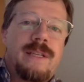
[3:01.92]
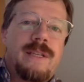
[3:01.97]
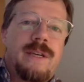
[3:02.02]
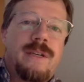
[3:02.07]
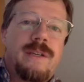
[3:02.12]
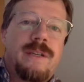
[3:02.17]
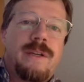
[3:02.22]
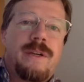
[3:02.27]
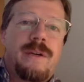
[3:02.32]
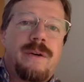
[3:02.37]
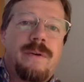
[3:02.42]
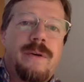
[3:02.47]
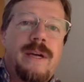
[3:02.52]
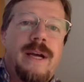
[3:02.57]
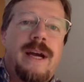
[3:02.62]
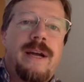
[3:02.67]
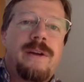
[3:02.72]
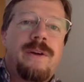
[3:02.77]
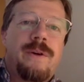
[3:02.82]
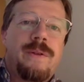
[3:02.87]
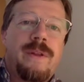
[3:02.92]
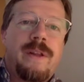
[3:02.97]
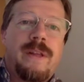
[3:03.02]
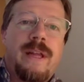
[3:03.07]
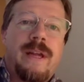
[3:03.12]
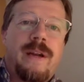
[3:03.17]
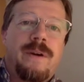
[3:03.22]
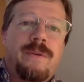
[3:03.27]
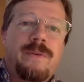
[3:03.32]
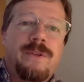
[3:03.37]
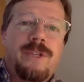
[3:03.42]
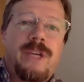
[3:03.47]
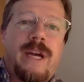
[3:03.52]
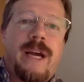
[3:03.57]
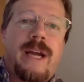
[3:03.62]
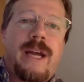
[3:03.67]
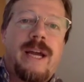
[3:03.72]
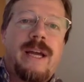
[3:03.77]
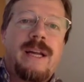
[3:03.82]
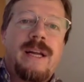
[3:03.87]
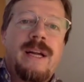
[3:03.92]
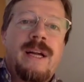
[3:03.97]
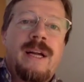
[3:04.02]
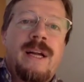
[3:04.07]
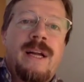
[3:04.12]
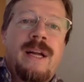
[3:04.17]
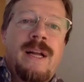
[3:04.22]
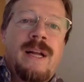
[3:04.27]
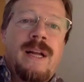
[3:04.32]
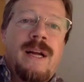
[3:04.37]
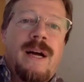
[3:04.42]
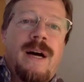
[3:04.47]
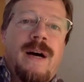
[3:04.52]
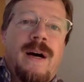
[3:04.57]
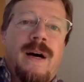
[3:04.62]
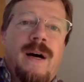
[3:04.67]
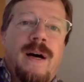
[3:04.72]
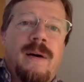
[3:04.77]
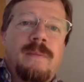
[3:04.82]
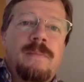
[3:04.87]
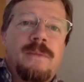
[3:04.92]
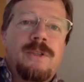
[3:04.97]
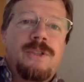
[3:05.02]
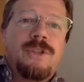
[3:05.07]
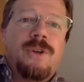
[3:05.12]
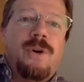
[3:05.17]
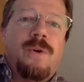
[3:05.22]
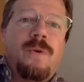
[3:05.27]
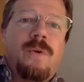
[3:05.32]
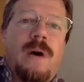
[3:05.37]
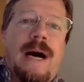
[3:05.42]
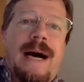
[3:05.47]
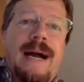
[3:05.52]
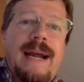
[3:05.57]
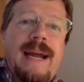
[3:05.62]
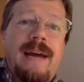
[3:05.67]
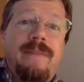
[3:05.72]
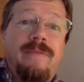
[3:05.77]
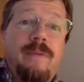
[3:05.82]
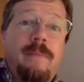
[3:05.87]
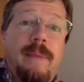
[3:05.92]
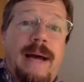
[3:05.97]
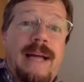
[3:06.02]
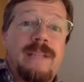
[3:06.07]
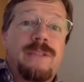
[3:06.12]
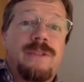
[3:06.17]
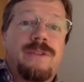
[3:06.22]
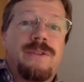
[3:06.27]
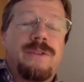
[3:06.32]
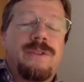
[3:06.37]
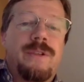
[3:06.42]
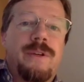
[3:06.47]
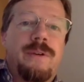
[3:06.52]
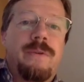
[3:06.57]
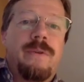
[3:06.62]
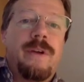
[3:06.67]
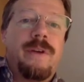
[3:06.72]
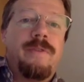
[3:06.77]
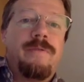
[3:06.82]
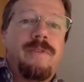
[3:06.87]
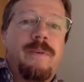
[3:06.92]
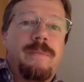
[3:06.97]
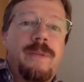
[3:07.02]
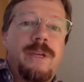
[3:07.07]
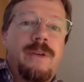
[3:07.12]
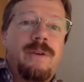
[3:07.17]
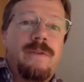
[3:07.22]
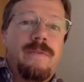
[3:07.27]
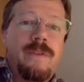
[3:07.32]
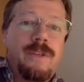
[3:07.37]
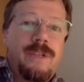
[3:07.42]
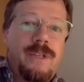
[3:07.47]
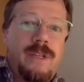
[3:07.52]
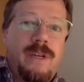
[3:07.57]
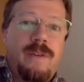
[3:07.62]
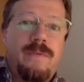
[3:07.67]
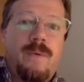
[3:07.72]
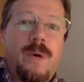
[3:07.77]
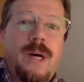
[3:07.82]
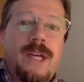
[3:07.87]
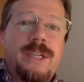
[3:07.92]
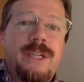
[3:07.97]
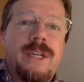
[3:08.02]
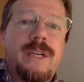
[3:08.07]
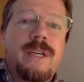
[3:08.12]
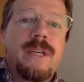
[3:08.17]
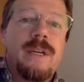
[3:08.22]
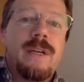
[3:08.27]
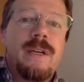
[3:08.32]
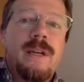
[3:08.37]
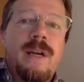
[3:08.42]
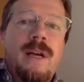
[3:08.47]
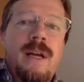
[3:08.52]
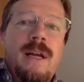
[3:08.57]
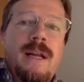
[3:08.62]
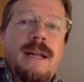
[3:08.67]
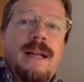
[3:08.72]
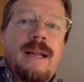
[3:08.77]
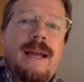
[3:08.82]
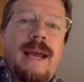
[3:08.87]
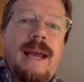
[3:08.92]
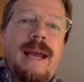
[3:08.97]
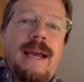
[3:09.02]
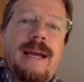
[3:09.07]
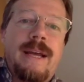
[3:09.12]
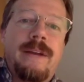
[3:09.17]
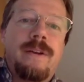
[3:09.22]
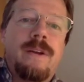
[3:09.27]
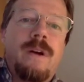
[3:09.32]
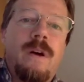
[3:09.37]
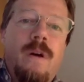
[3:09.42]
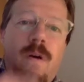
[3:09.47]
on the degree. I know that they don't check it. So I have a bachelor's degree from the University of Washington, and